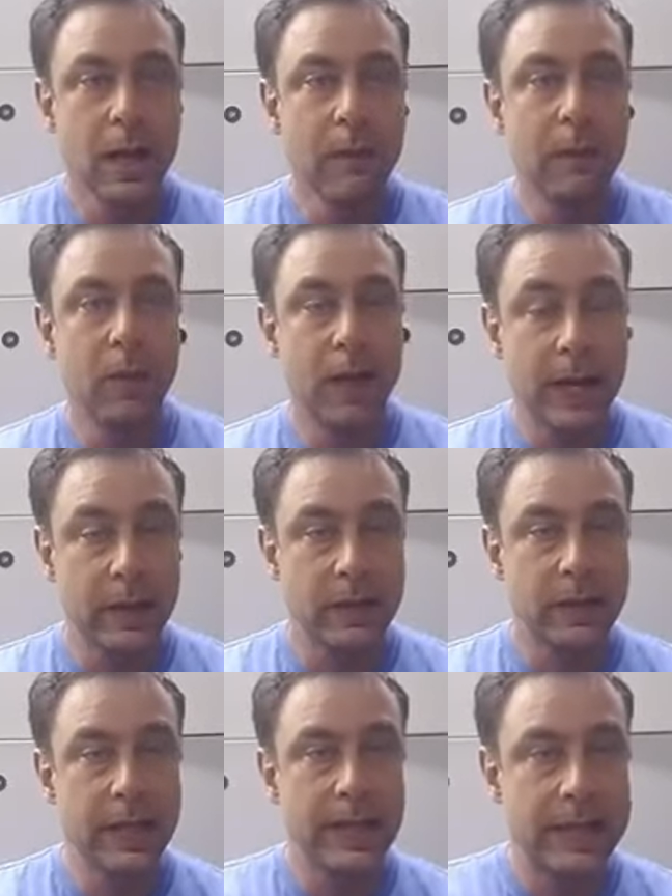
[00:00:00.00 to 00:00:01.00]

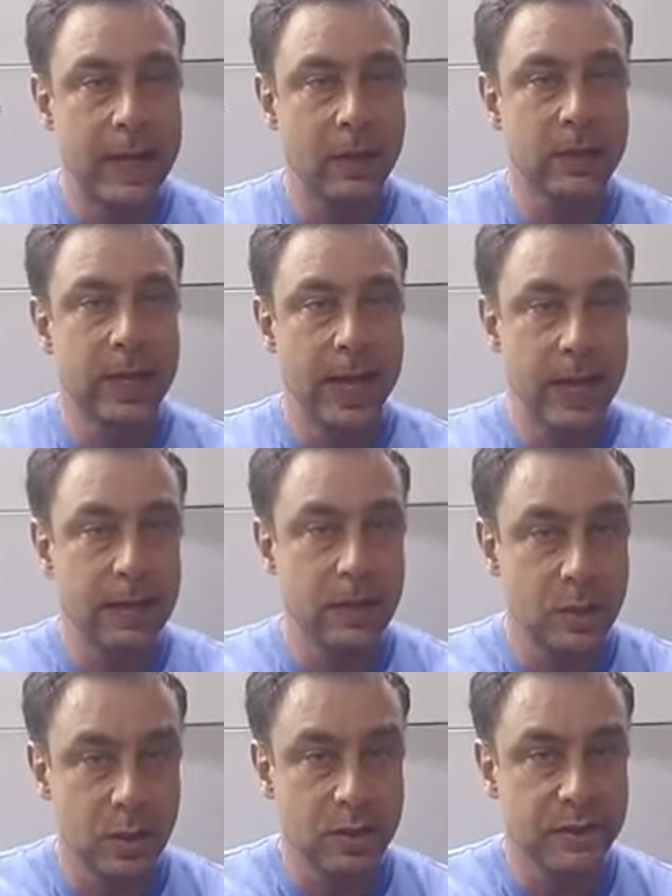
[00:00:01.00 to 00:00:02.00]
miraculously cannot handle
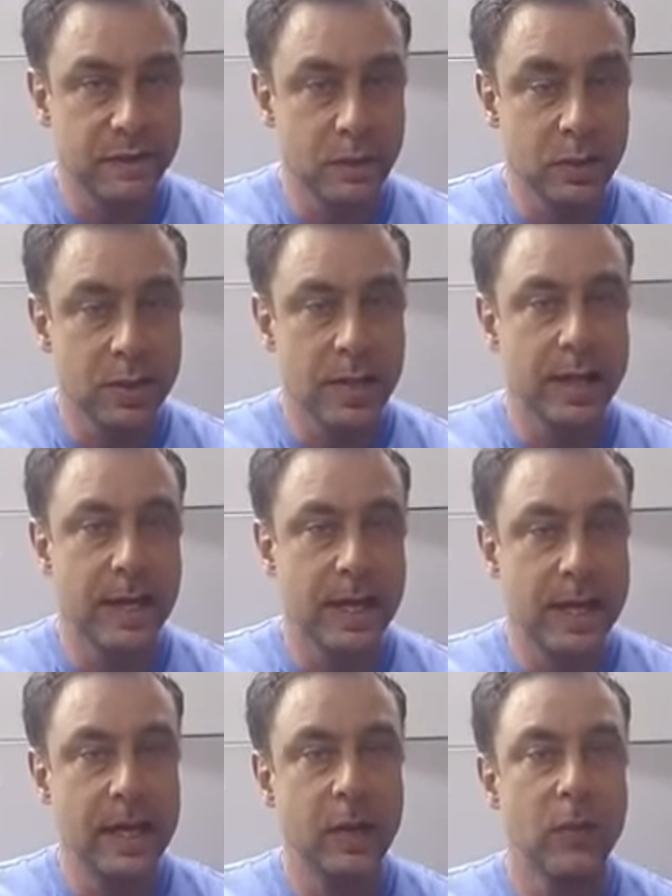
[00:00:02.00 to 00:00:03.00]
certain foods and they're
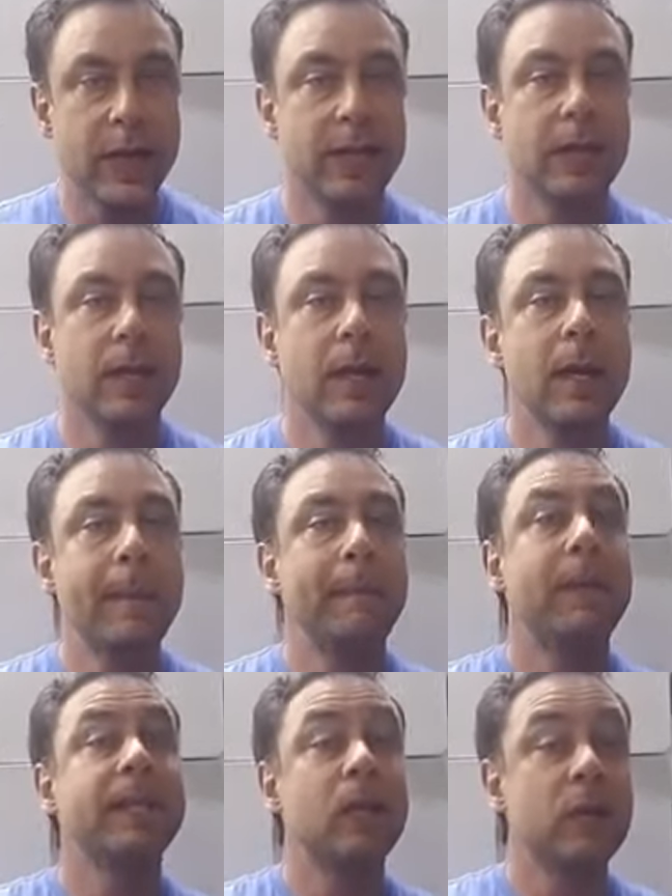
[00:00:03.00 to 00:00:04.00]
gaining weight.
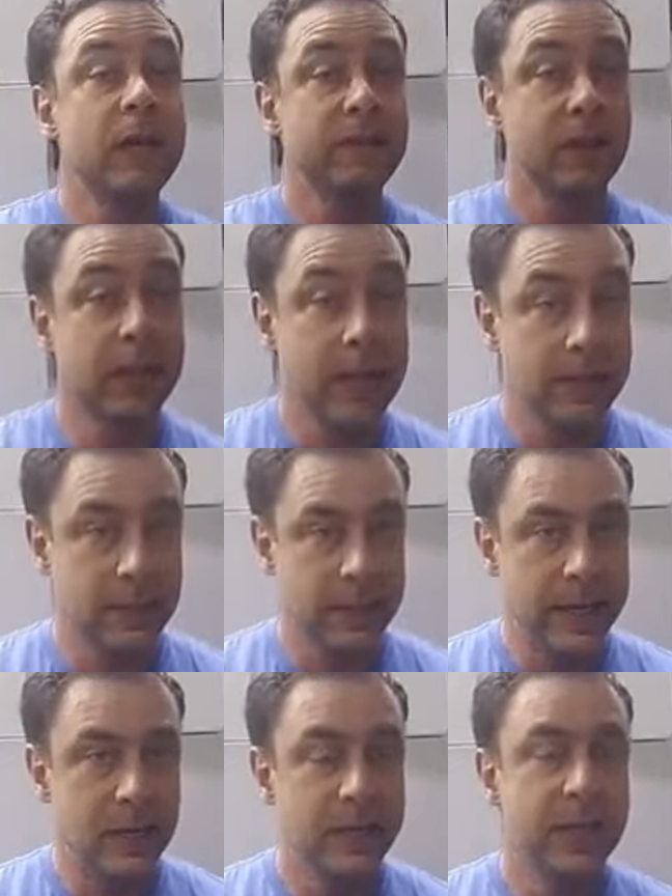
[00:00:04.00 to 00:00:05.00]
But they don't have to cut the
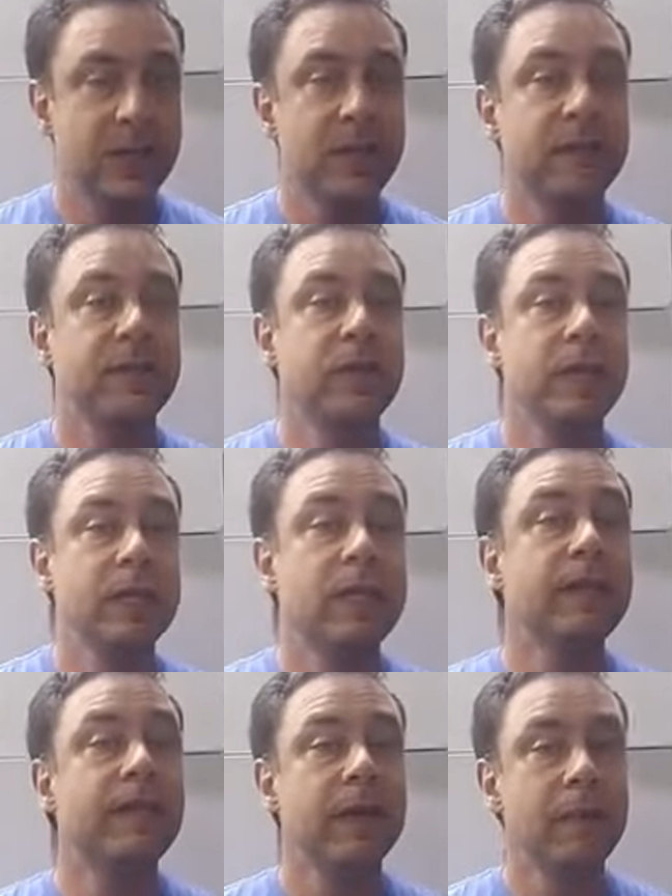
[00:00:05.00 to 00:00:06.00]
calories, they just have to eat
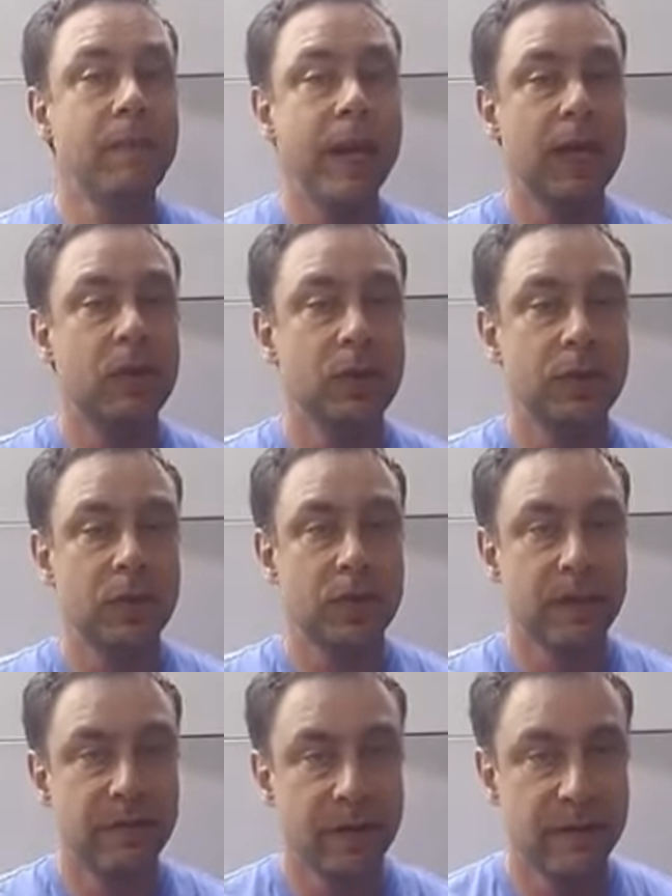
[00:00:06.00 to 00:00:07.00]
different macros or
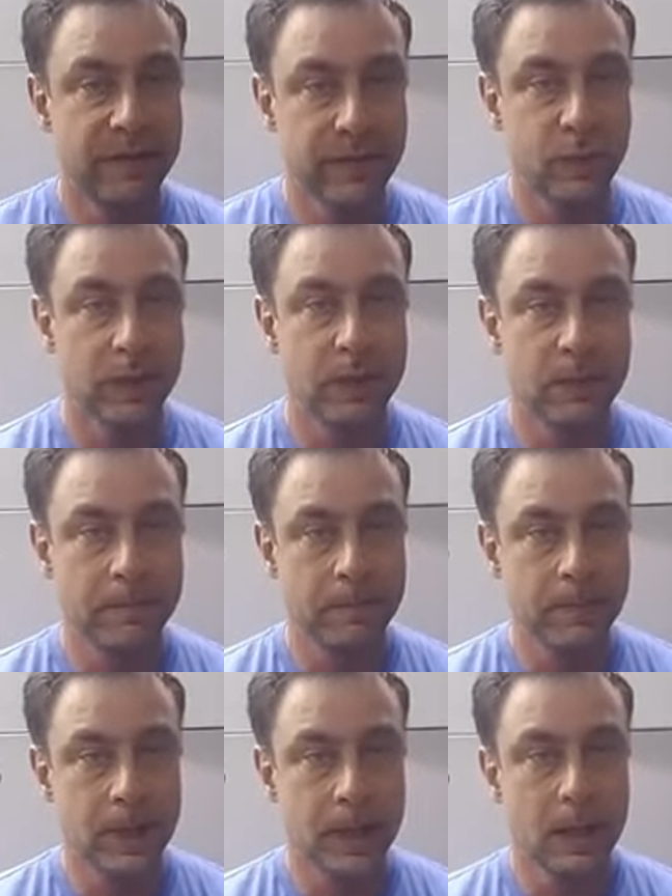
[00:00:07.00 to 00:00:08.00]
different foods.
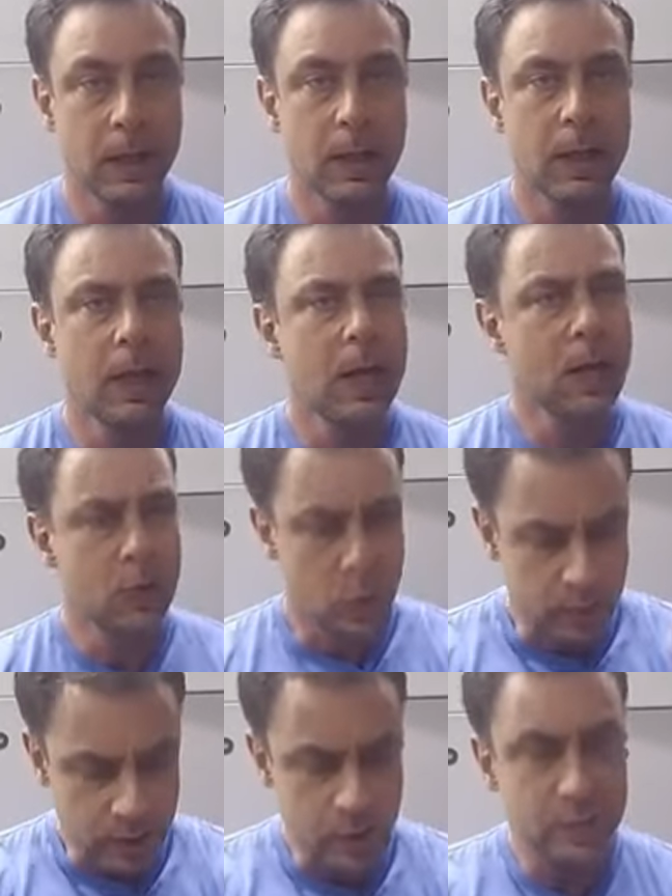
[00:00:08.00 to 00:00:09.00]
So
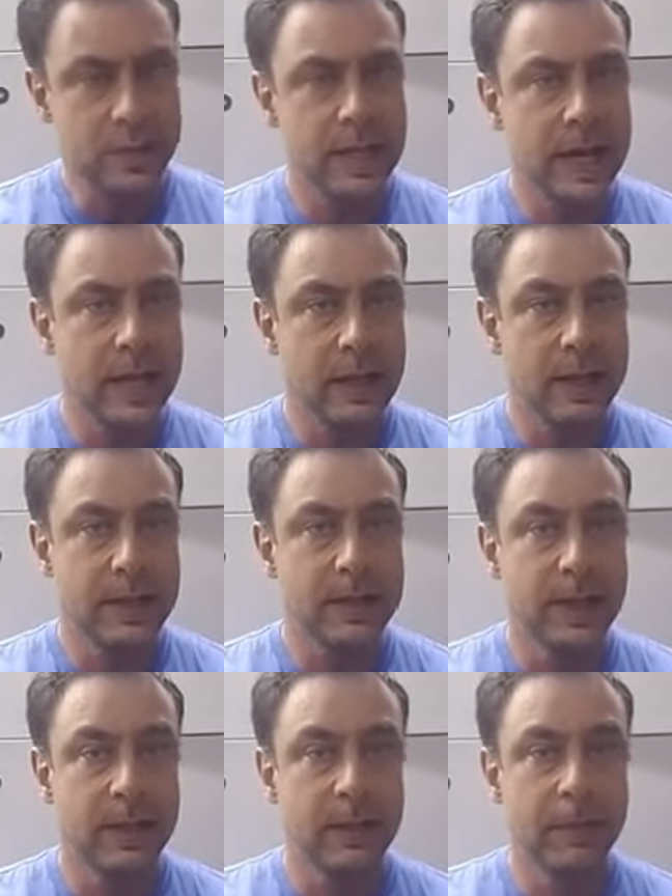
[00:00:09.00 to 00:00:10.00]
what you're saying is
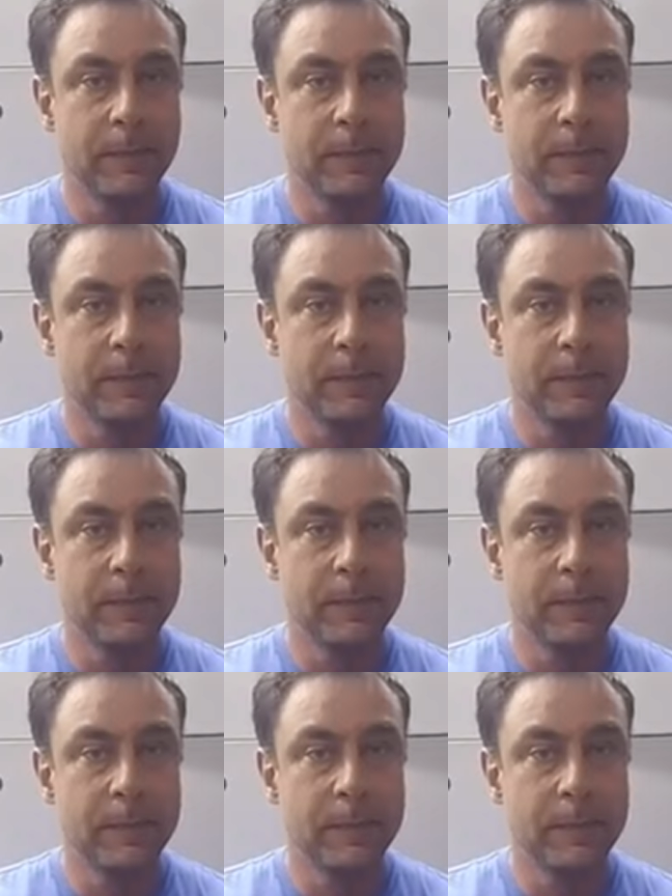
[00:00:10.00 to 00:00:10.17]
that